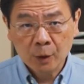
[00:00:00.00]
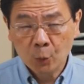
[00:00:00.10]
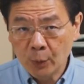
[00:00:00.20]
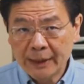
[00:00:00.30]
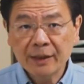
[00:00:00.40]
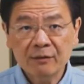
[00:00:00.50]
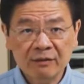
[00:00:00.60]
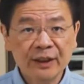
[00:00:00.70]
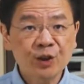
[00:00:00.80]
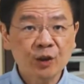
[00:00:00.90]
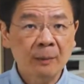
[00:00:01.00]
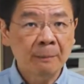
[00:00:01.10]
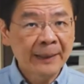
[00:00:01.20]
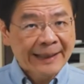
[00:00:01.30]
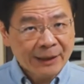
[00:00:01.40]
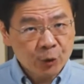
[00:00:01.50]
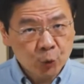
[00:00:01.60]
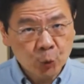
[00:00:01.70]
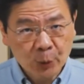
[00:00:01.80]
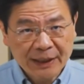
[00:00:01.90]
We risk being
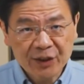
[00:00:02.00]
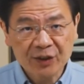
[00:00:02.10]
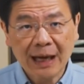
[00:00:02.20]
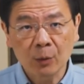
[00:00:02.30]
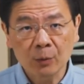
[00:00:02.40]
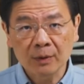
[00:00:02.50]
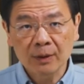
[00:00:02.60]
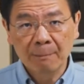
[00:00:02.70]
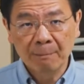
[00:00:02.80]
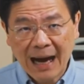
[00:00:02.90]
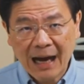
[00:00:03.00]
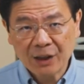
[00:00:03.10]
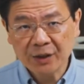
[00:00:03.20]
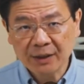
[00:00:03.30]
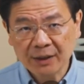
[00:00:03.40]
squeezed out, margin.